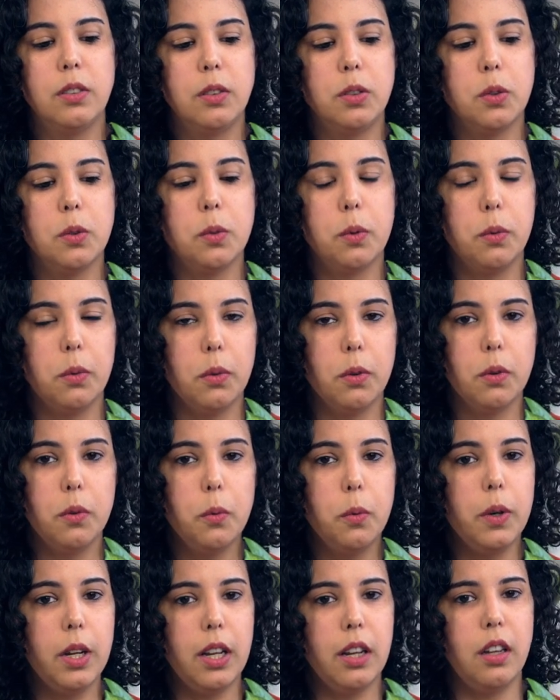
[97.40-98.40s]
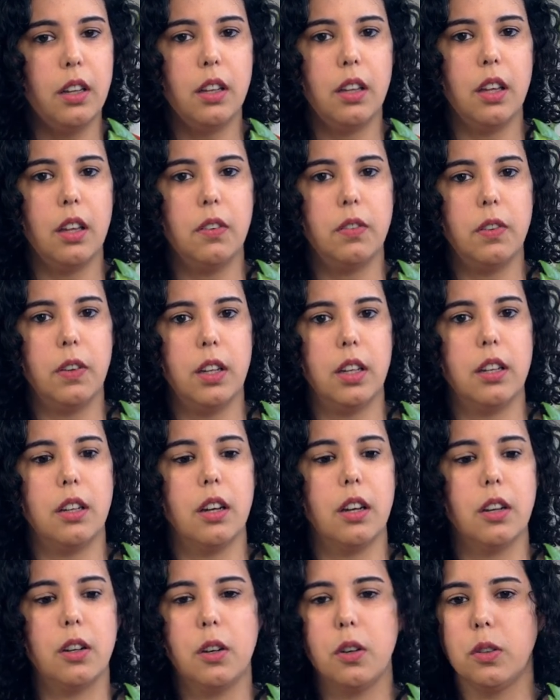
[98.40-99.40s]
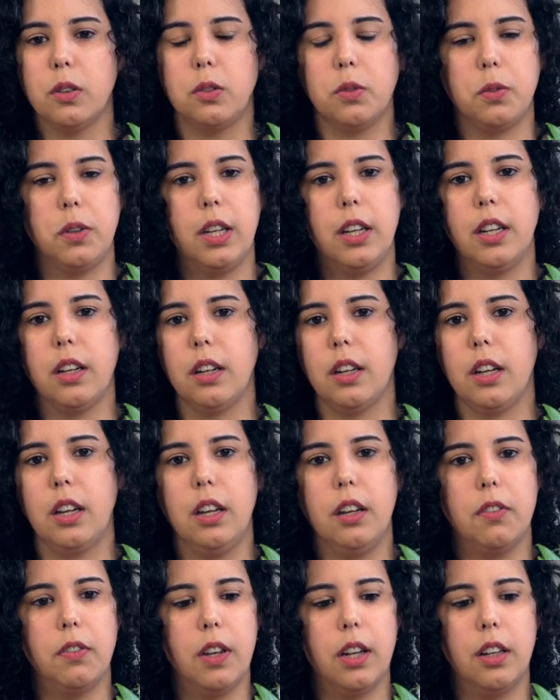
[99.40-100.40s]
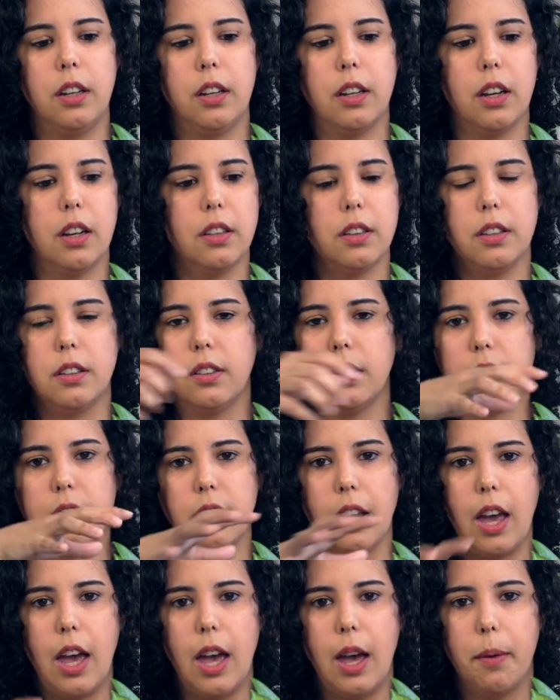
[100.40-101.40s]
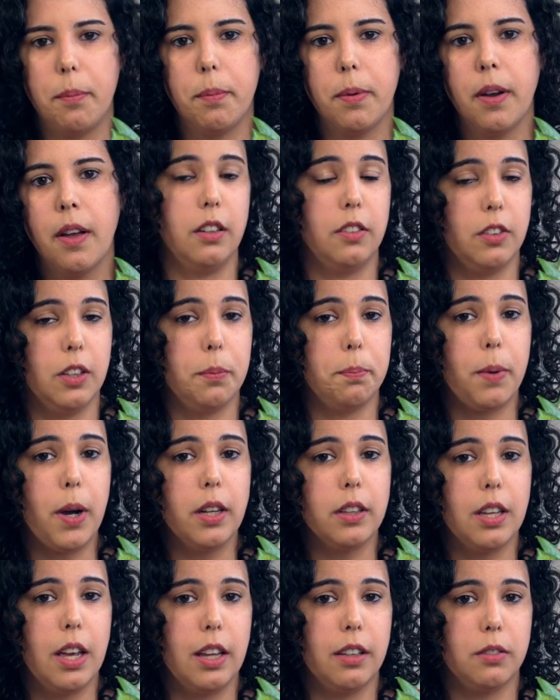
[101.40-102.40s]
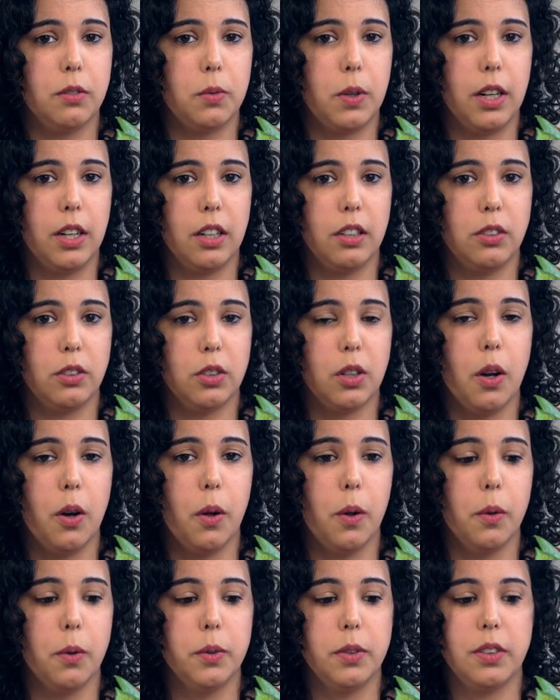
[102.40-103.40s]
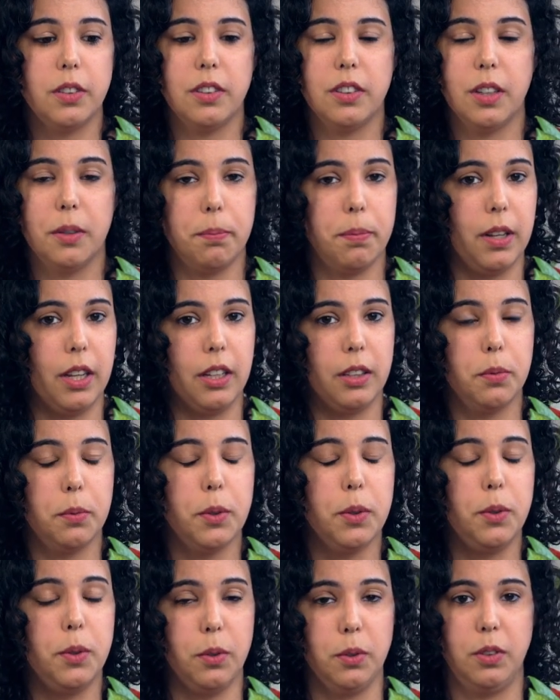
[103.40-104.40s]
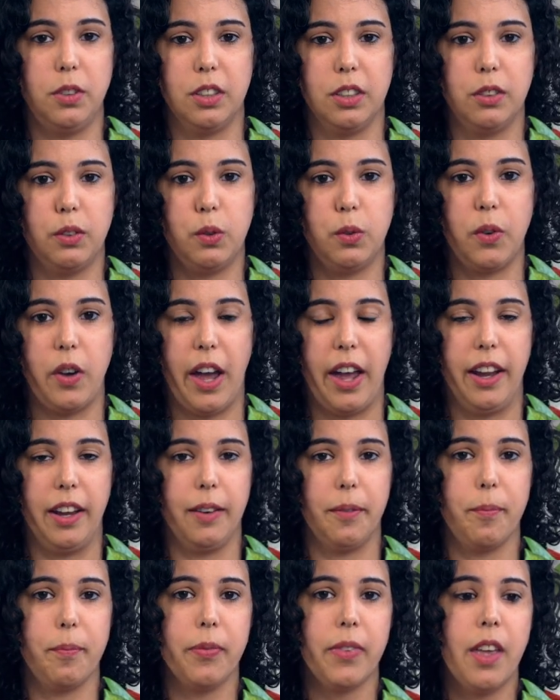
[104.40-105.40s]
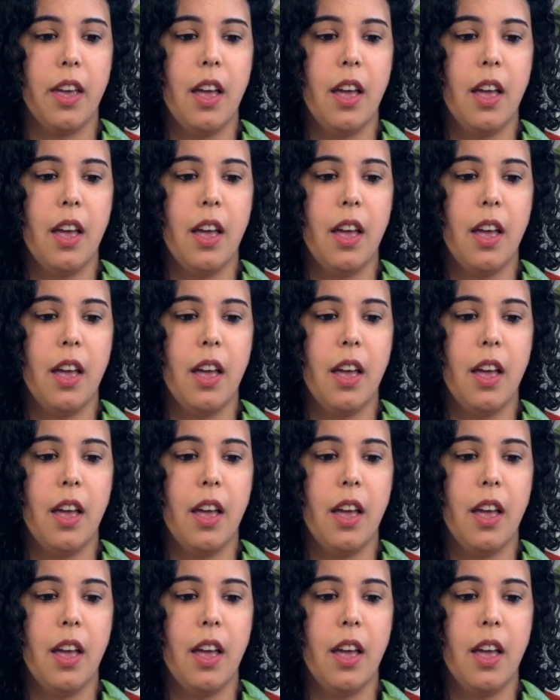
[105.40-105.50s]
to really give it a good drink, even under the tap. If the pot has drainage holes, the plant will do just fine.